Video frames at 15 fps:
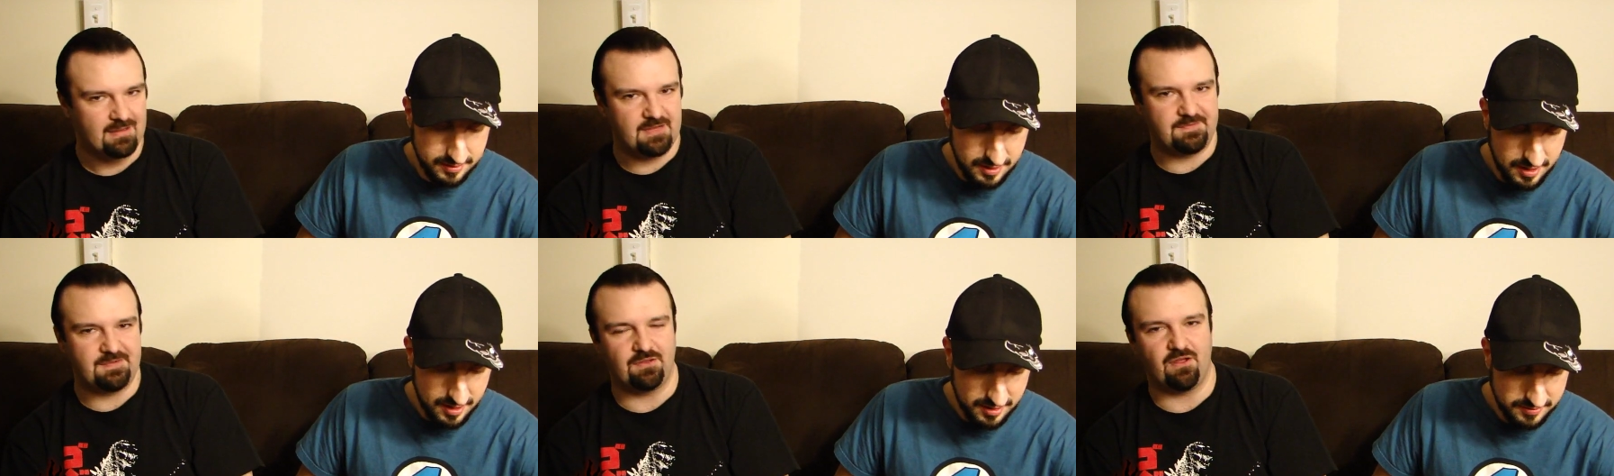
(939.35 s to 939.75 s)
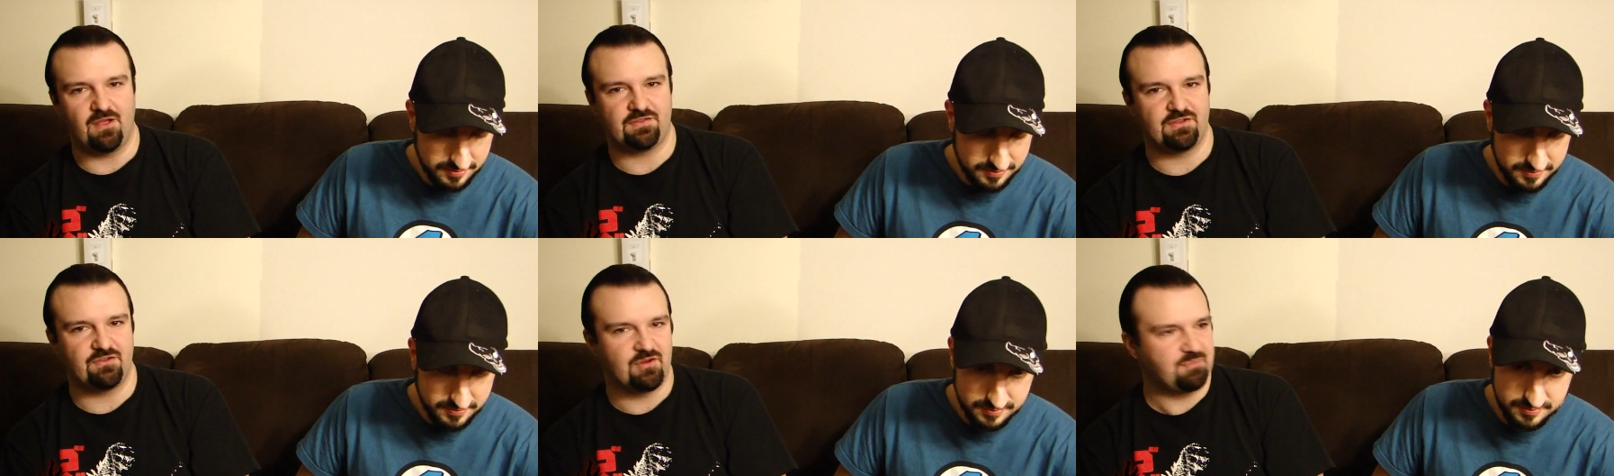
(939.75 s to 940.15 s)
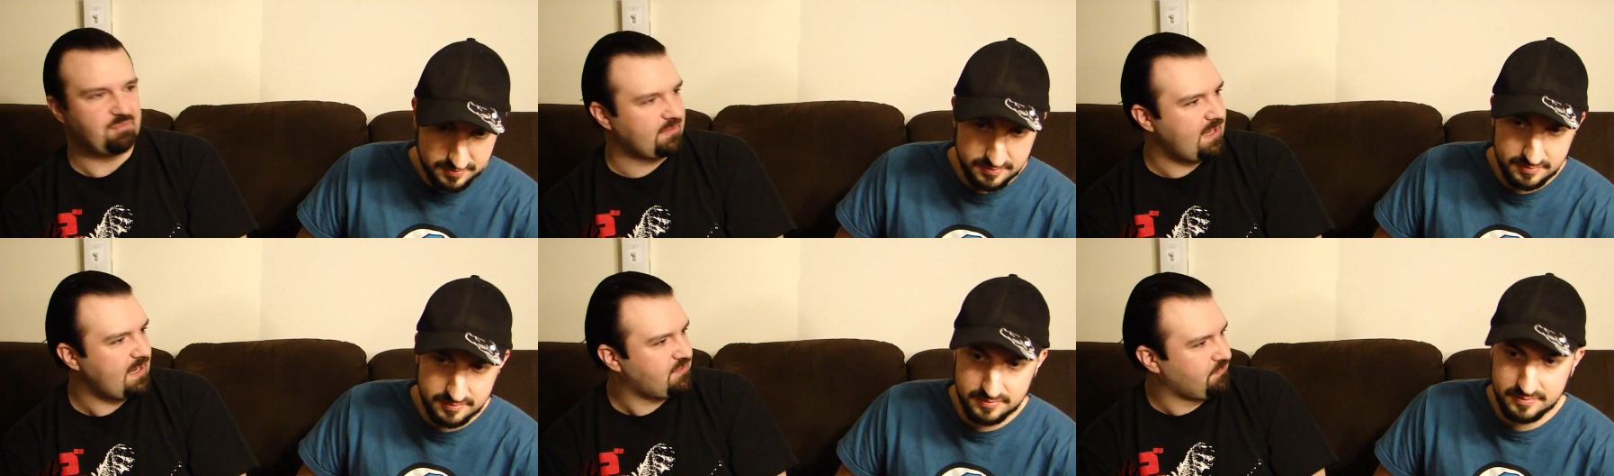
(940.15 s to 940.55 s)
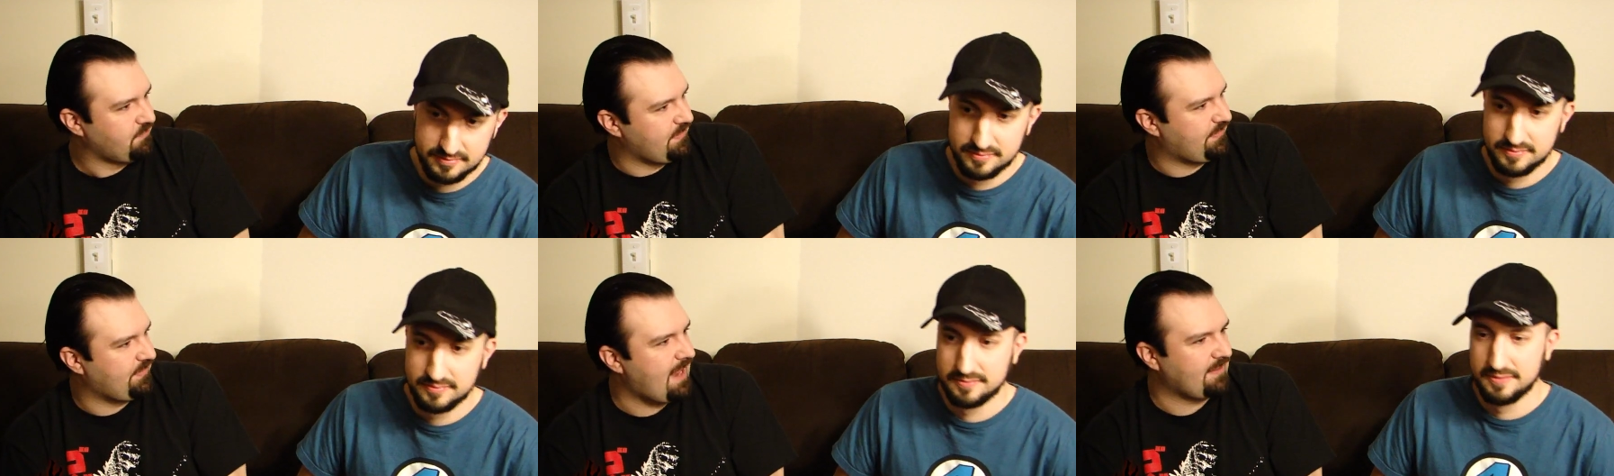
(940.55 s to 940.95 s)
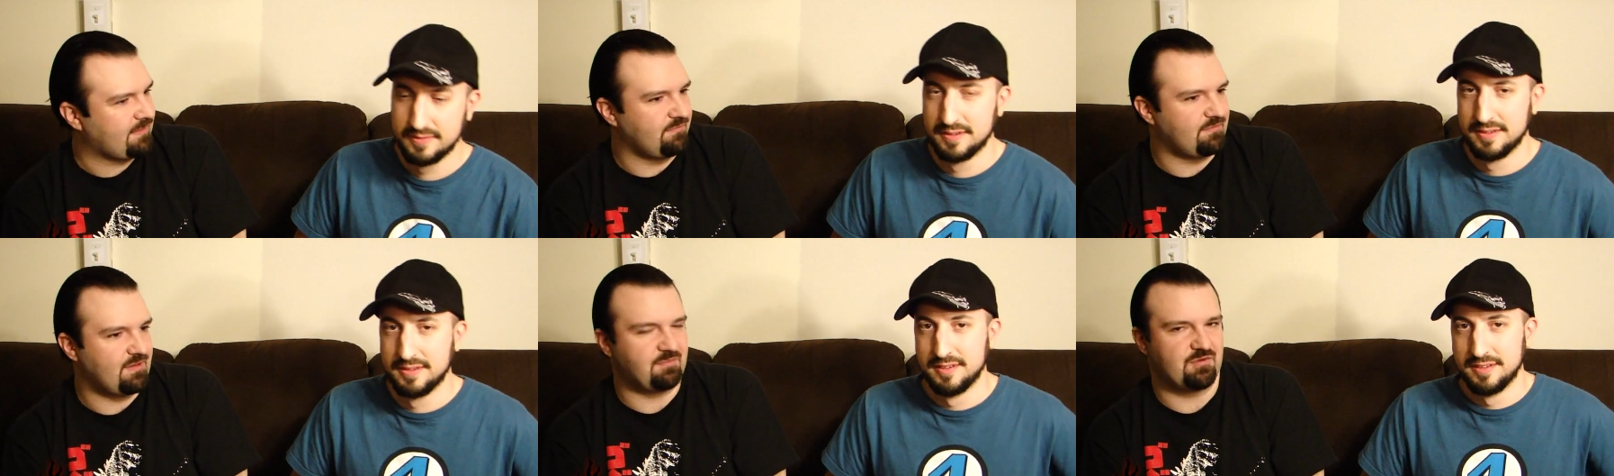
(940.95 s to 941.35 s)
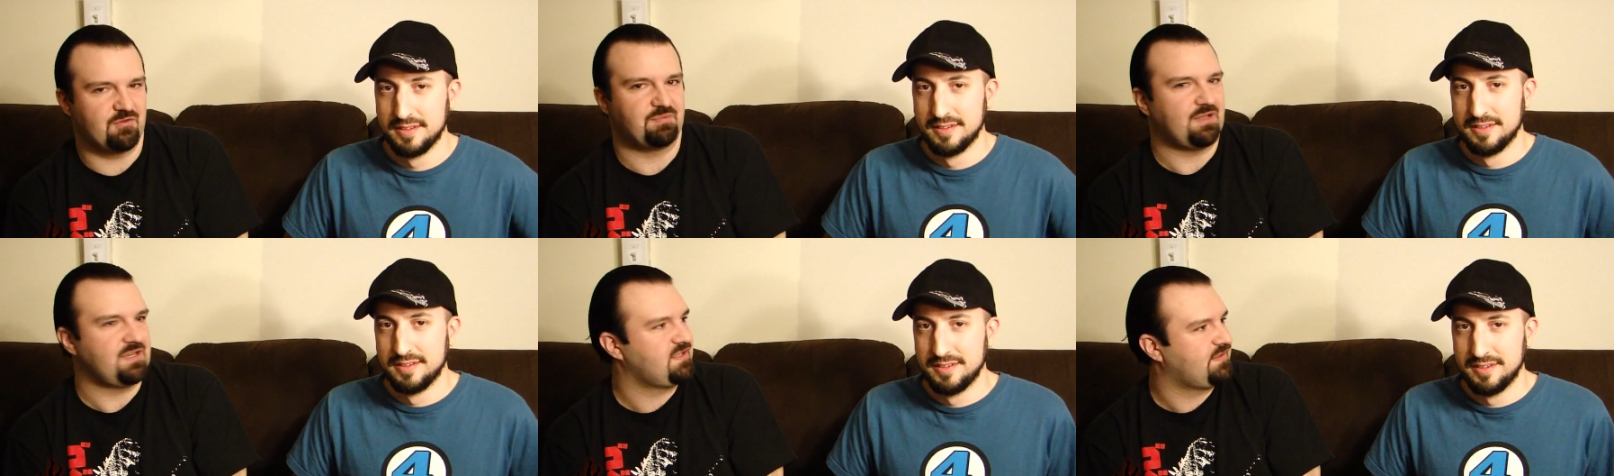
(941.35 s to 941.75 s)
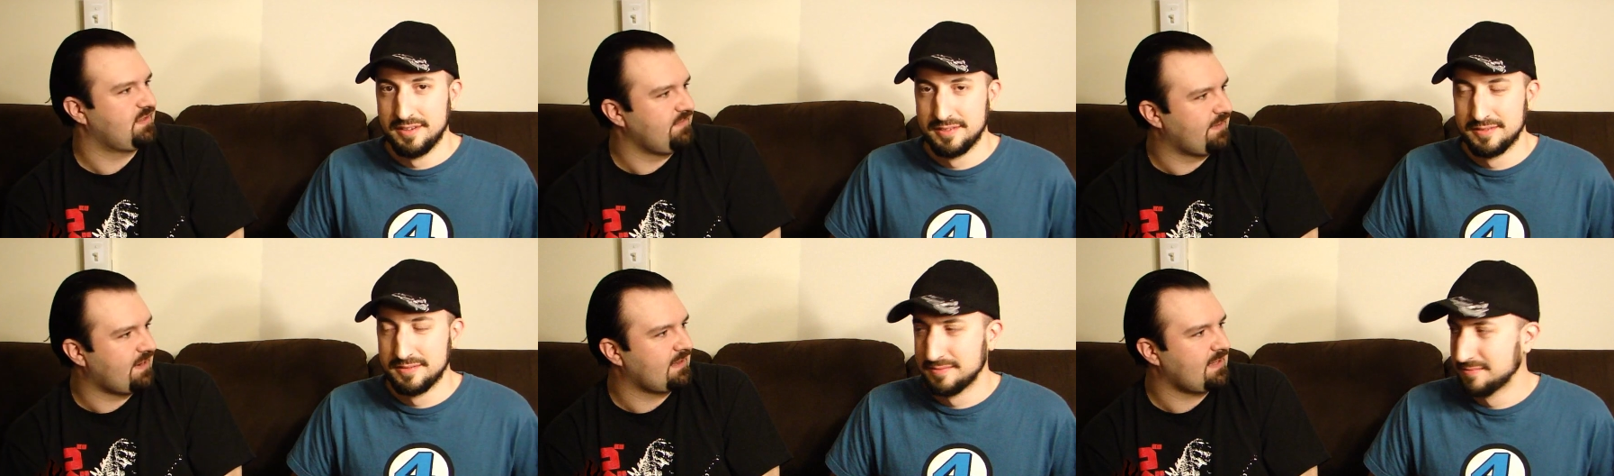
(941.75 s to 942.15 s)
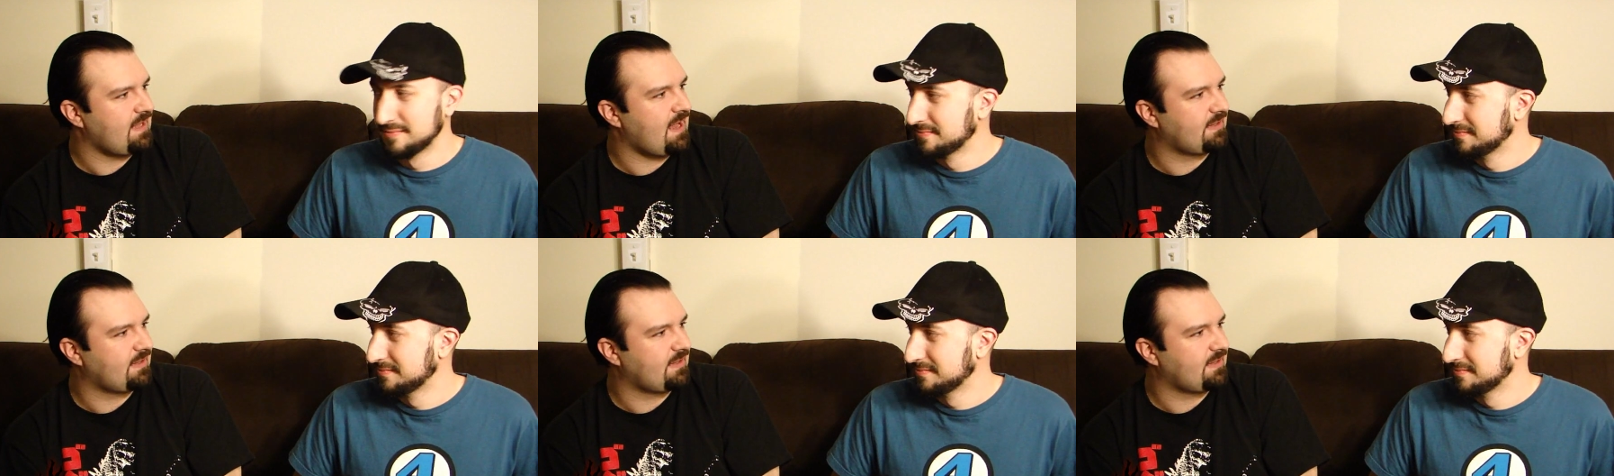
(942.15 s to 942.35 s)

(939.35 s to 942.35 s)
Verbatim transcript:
Speaker 1: Yeah. If he lost to Triple H, what does that do? If Triple H isn't even on the